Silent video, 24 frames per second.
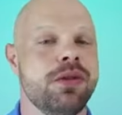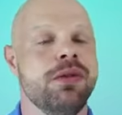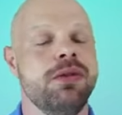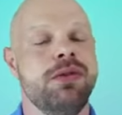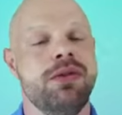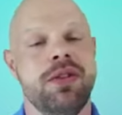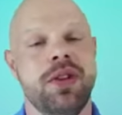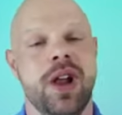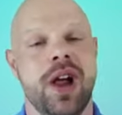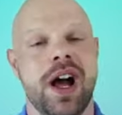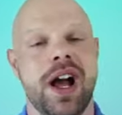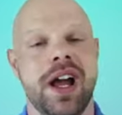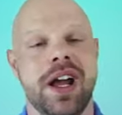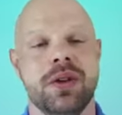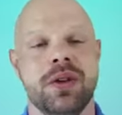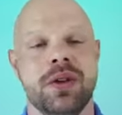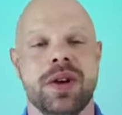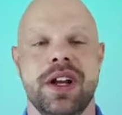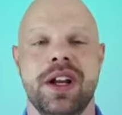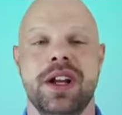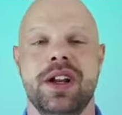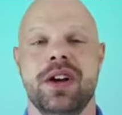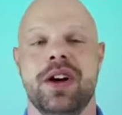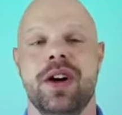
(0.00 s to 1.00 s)
from flying
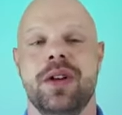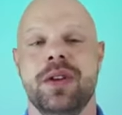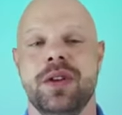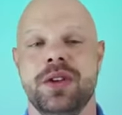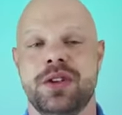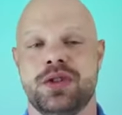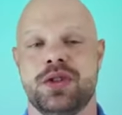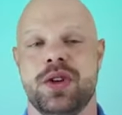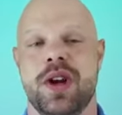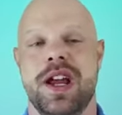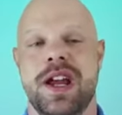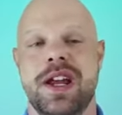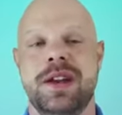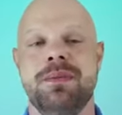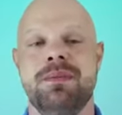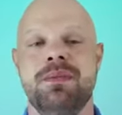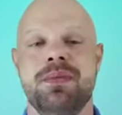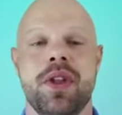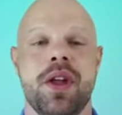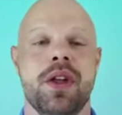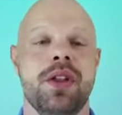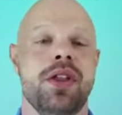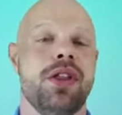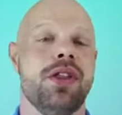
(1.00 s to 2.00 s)
or getting on the
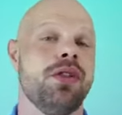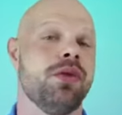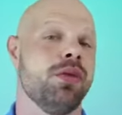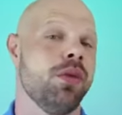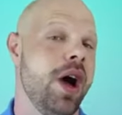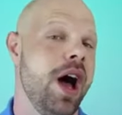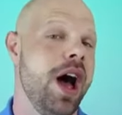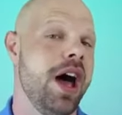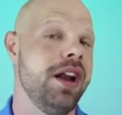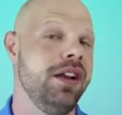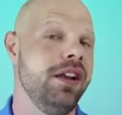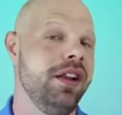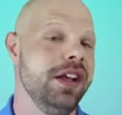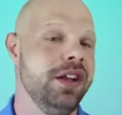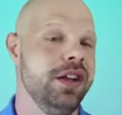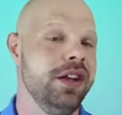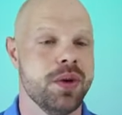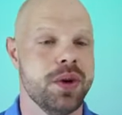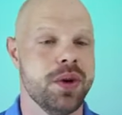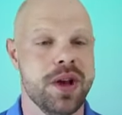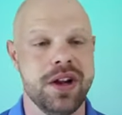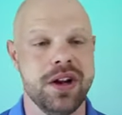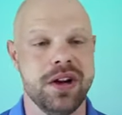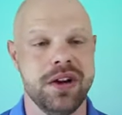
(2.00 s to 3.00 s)
train, throttling
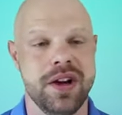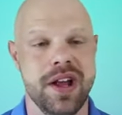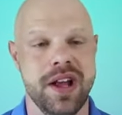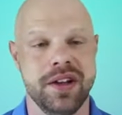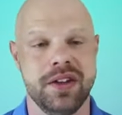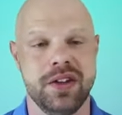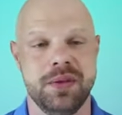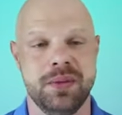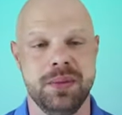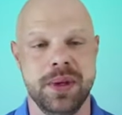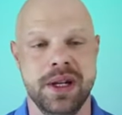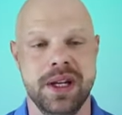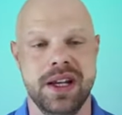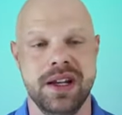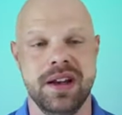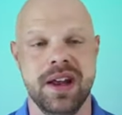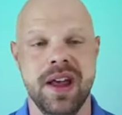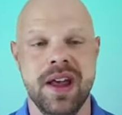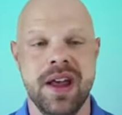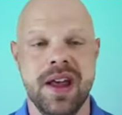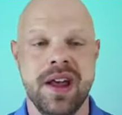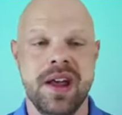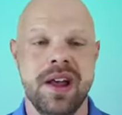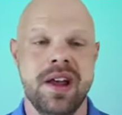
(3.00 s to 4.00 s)
your internet speed,
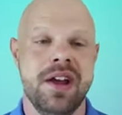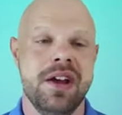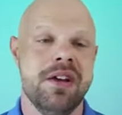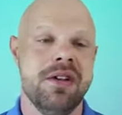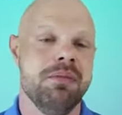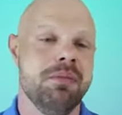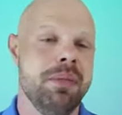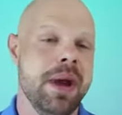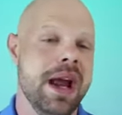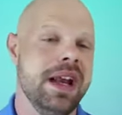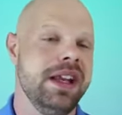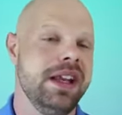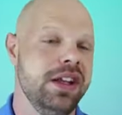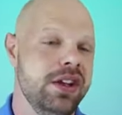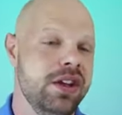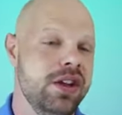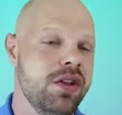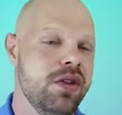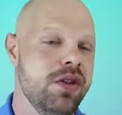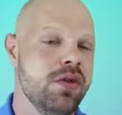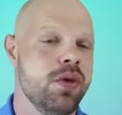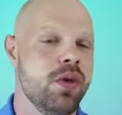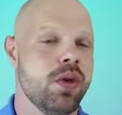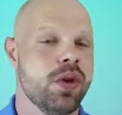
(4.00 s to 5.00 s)
banning
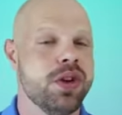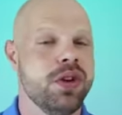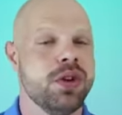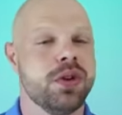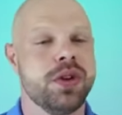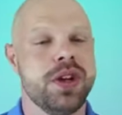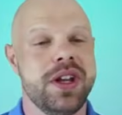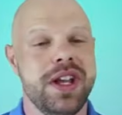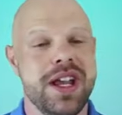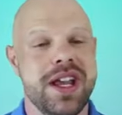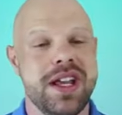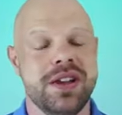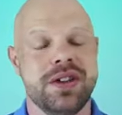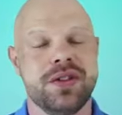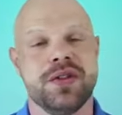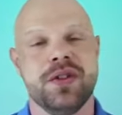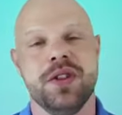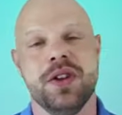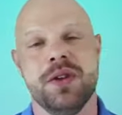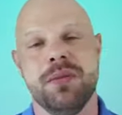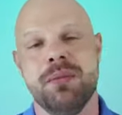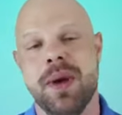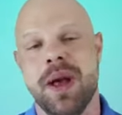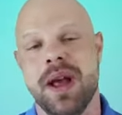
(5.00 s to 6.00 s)
you or your kids
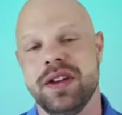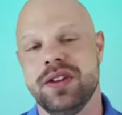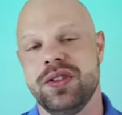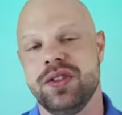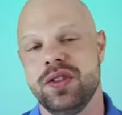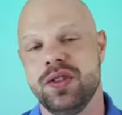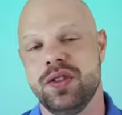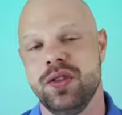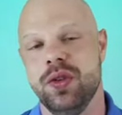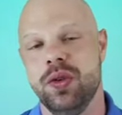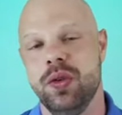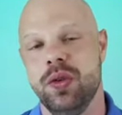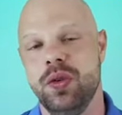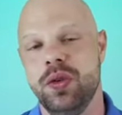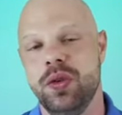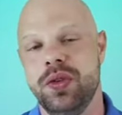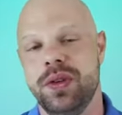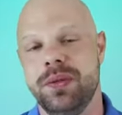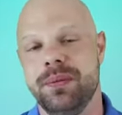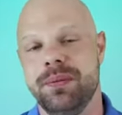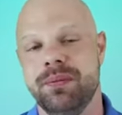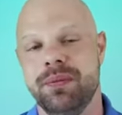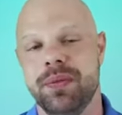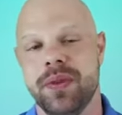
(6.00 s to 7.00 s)
from the best
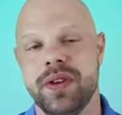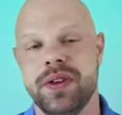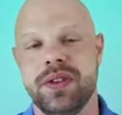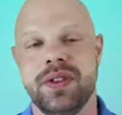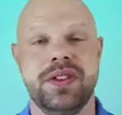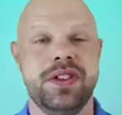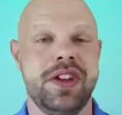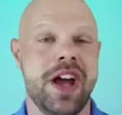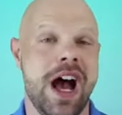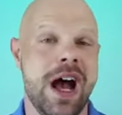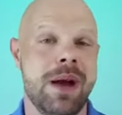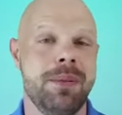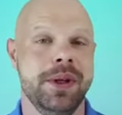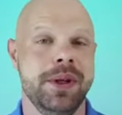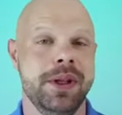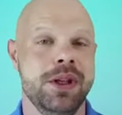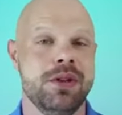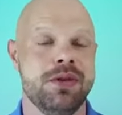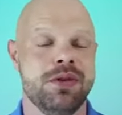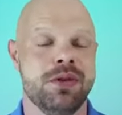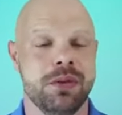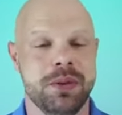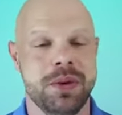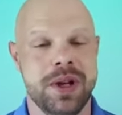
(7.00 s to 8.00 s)
schools, stopping
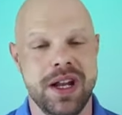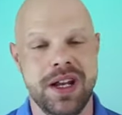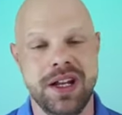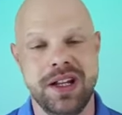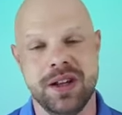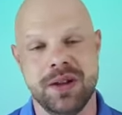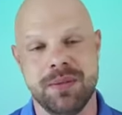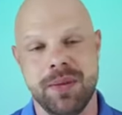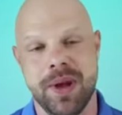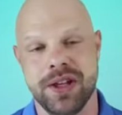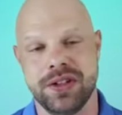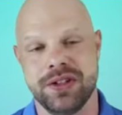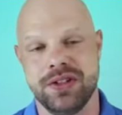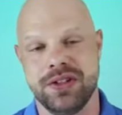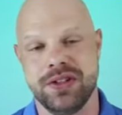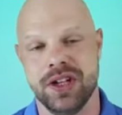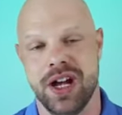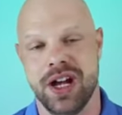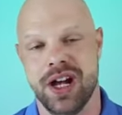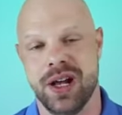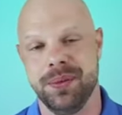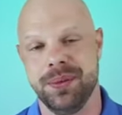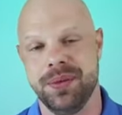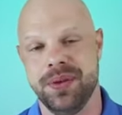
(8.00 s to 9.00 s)
you from getting the best
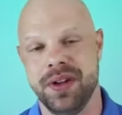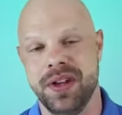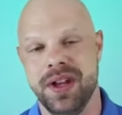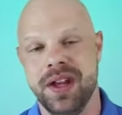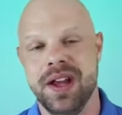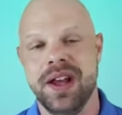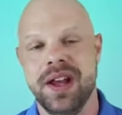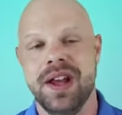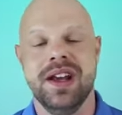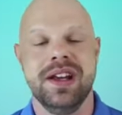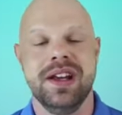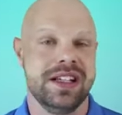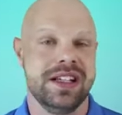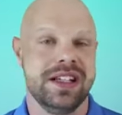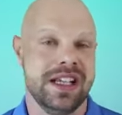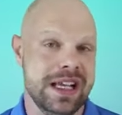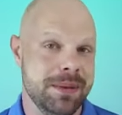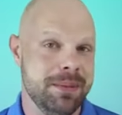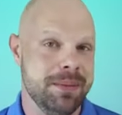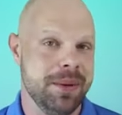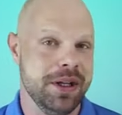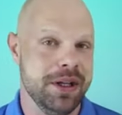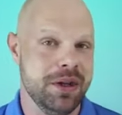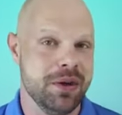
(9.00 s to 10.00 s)
jobs,
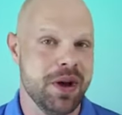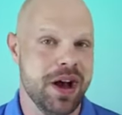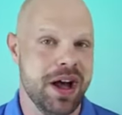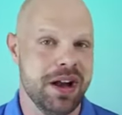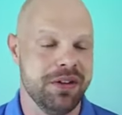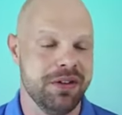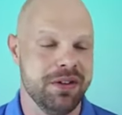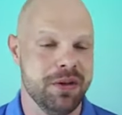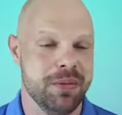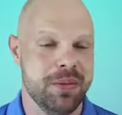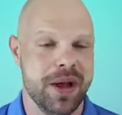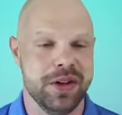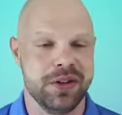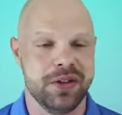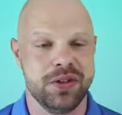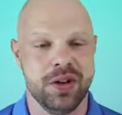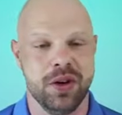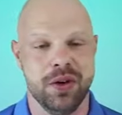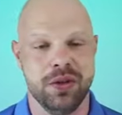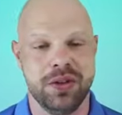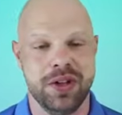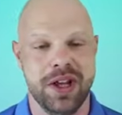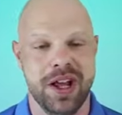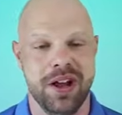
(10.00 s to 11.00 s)
keeping you out of the best
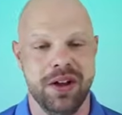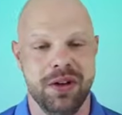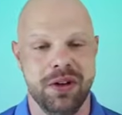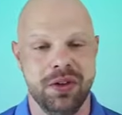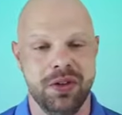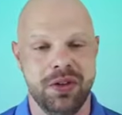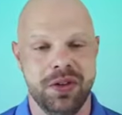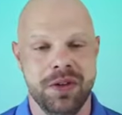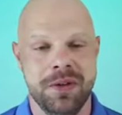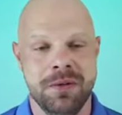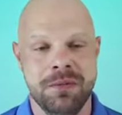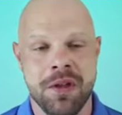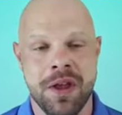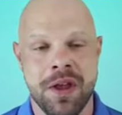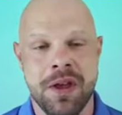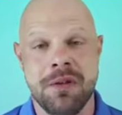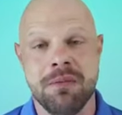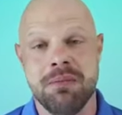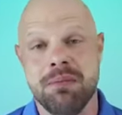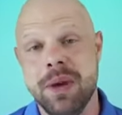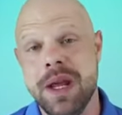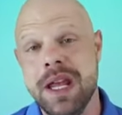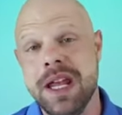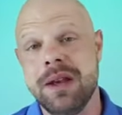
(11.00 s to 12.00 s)
hotels,
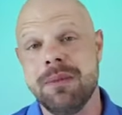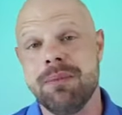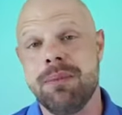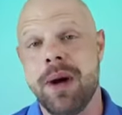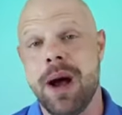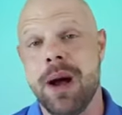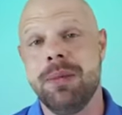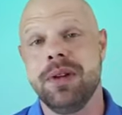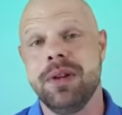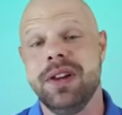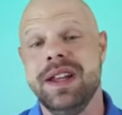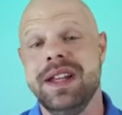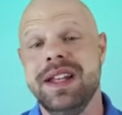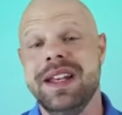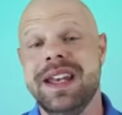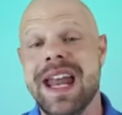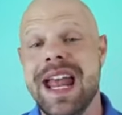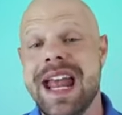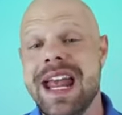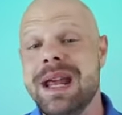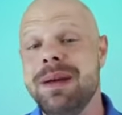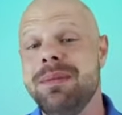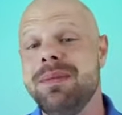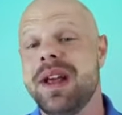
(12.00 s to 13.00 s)
being publicly
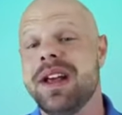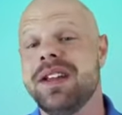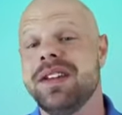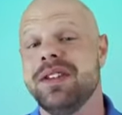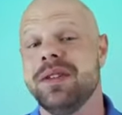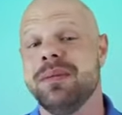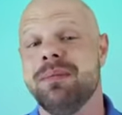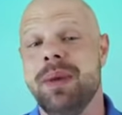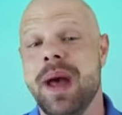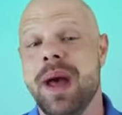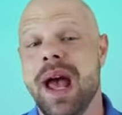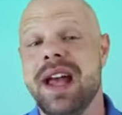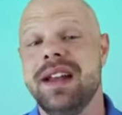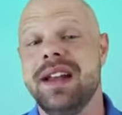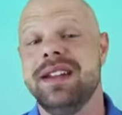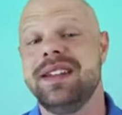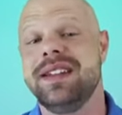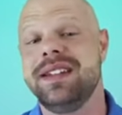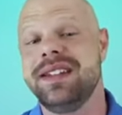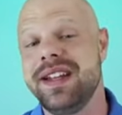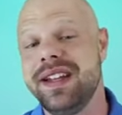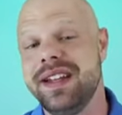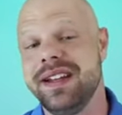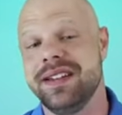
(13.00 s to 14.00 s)
named as a bad
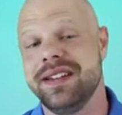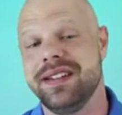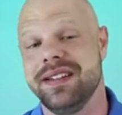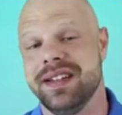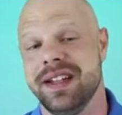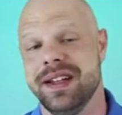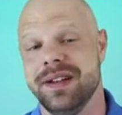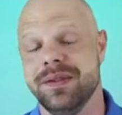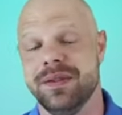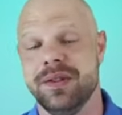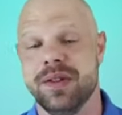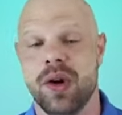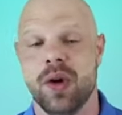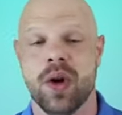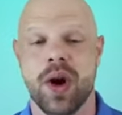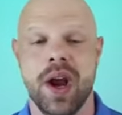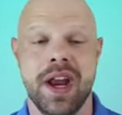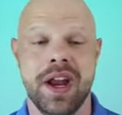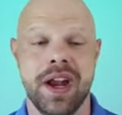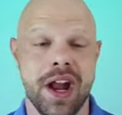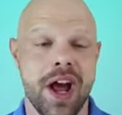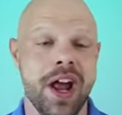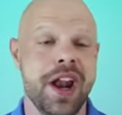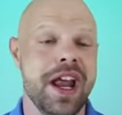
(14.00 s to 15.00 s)
citizen,
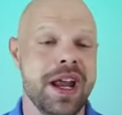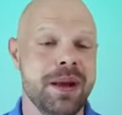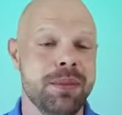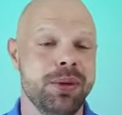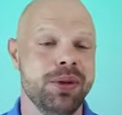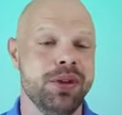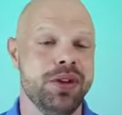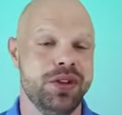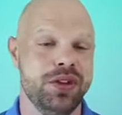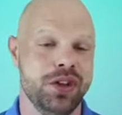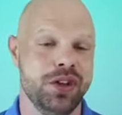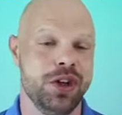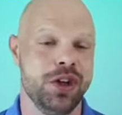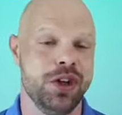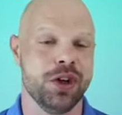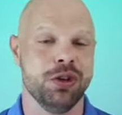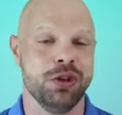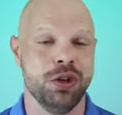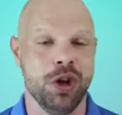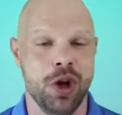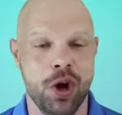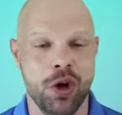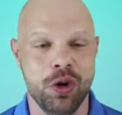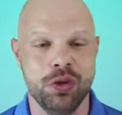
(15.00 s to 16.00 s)
and unable to secure
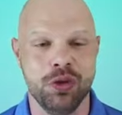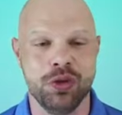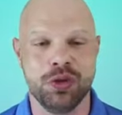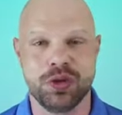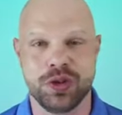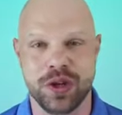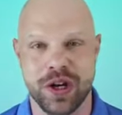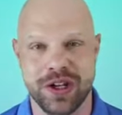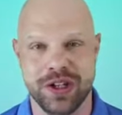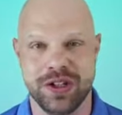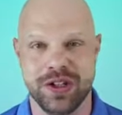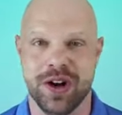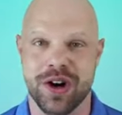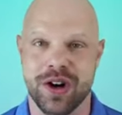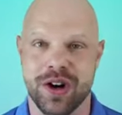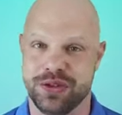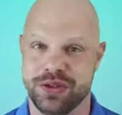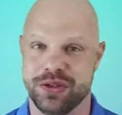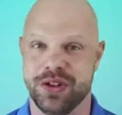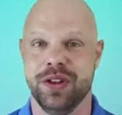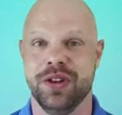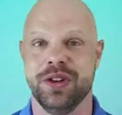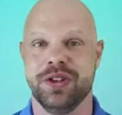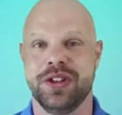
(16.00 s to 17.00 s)
loans, credit
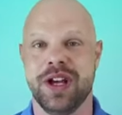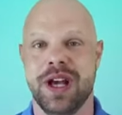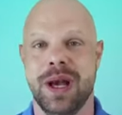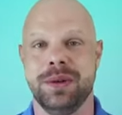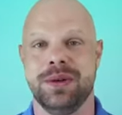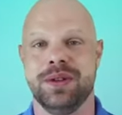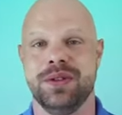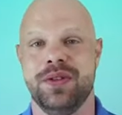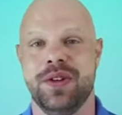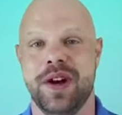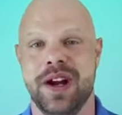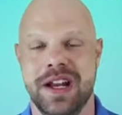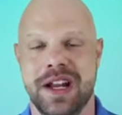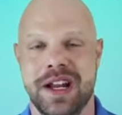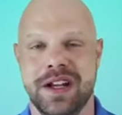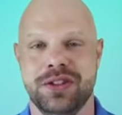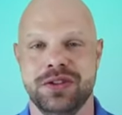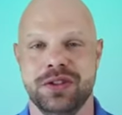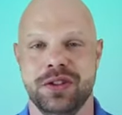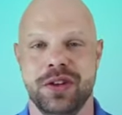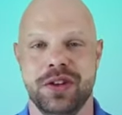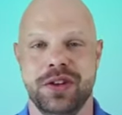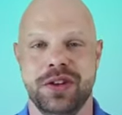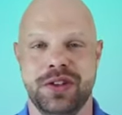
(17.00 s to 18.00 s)
cards, or other types of
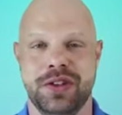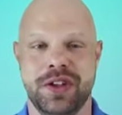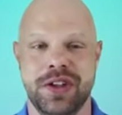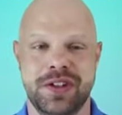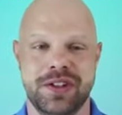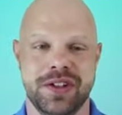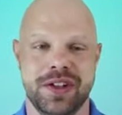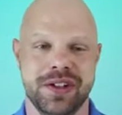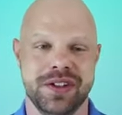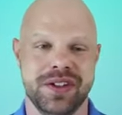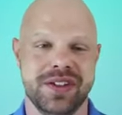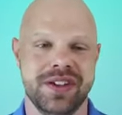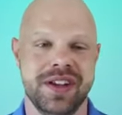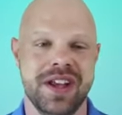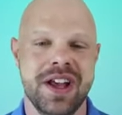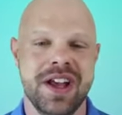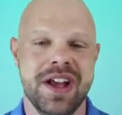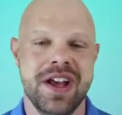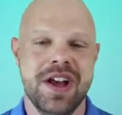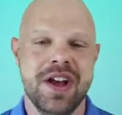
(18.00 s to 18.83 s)
financial assistance.